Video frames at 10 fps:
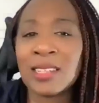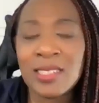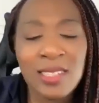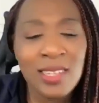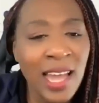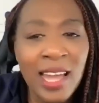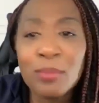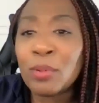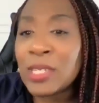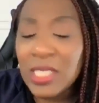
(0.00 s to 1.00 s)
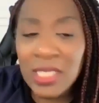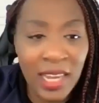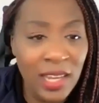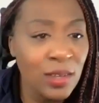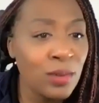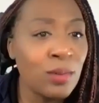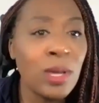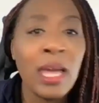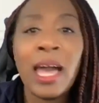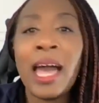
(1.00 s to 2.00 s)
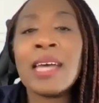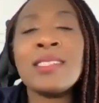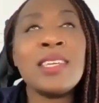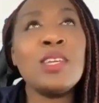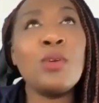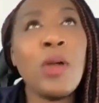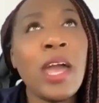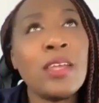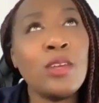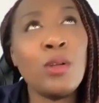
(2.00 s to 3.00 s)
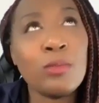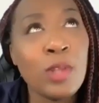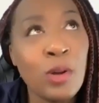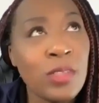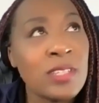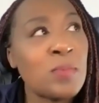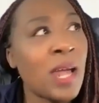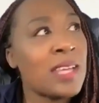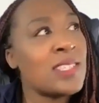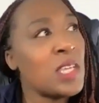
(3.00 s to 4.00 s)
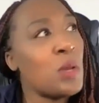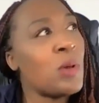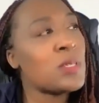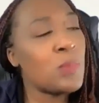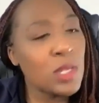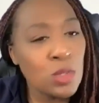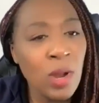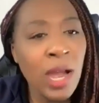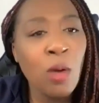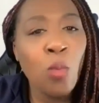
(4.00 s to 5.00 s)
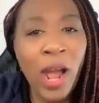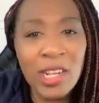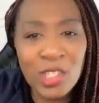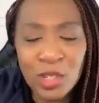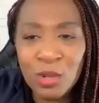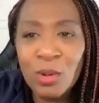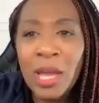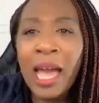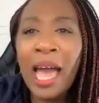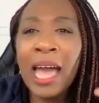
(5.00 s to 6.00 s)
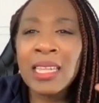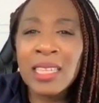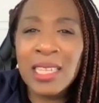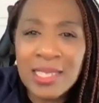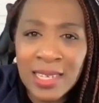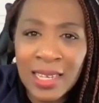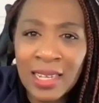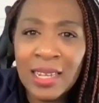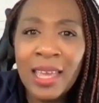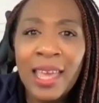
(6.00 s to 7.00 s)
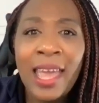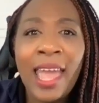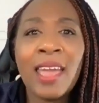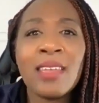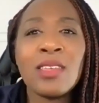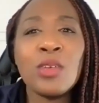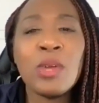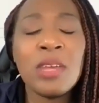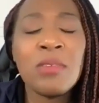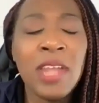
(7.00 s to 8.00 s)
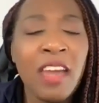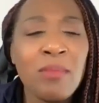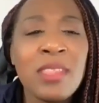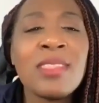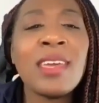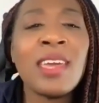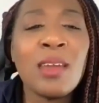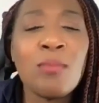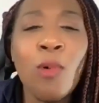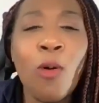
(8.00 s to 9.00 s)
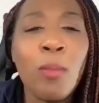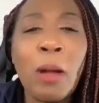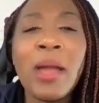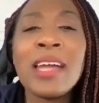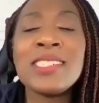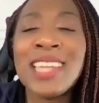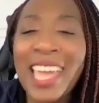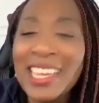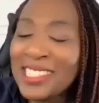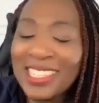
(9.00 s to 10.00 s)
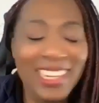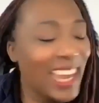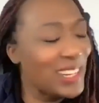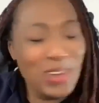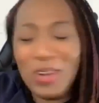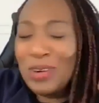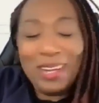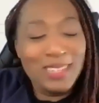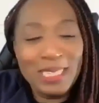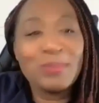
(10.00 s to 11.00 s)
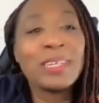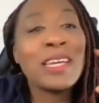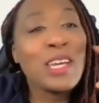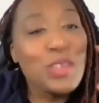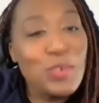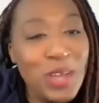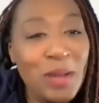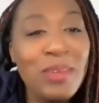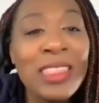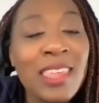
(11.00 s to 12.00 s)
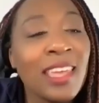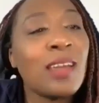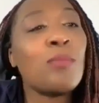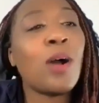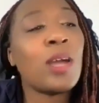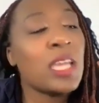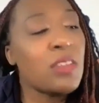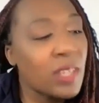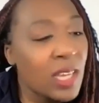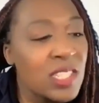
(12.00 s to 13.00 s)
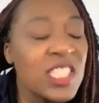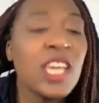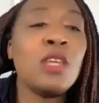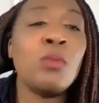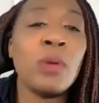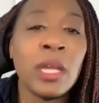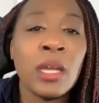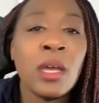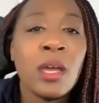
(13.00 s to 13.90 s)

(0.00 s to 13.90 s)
T. I appreciate you. I see you as, you don't know this, but I see you as mentor. I watch you, I listen, and you even have me thinking more about education. And I know all it, but you got me thinking about even continuing